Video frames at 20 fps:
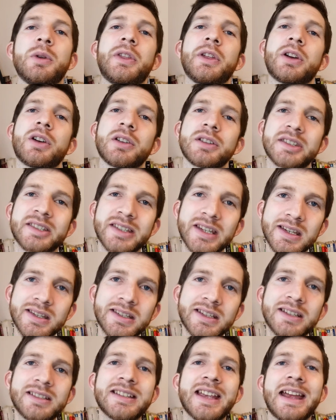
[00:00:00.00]
with a
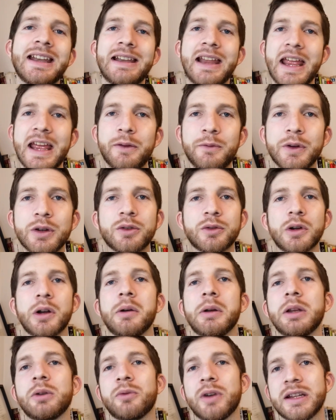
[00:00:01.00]
consistent and
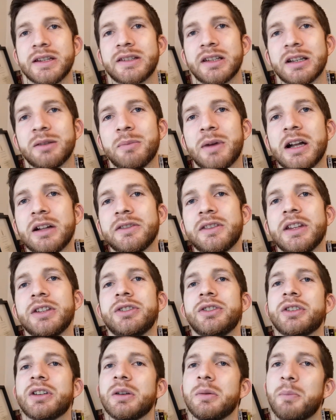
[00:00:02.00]
ever-growing rental amount
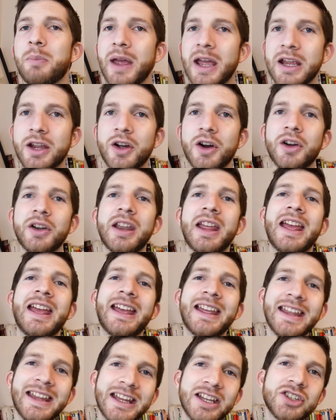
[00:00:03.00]
that you can bank on
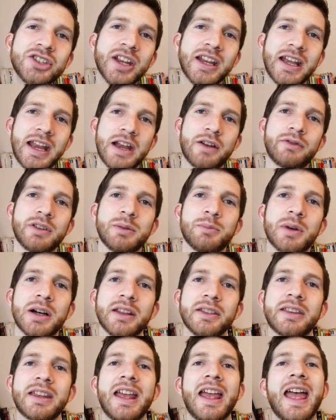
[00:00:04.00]
each and every
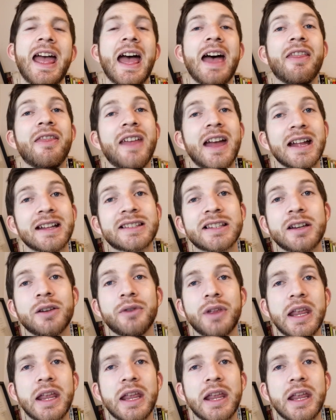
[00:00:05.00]
month, and that's how